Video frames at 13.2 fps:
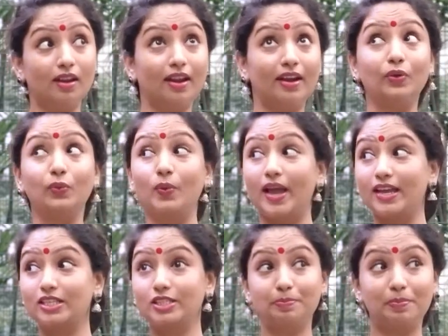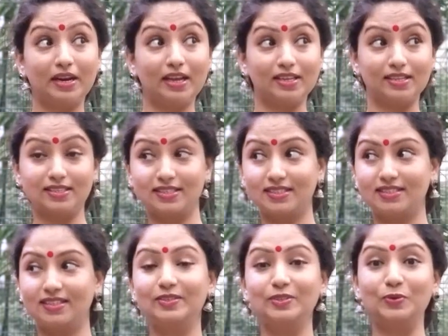and to express,
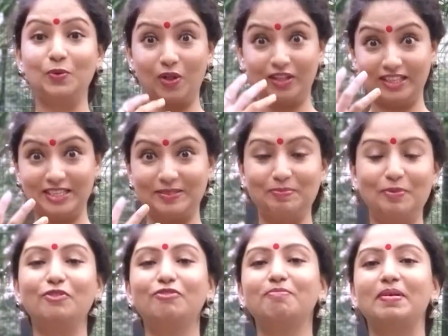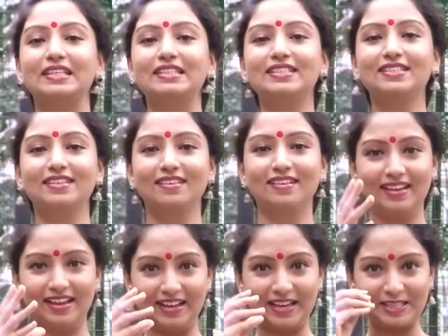do all these movements,
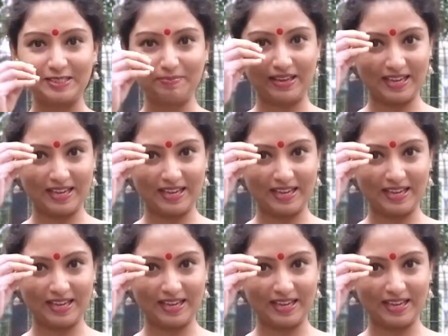it has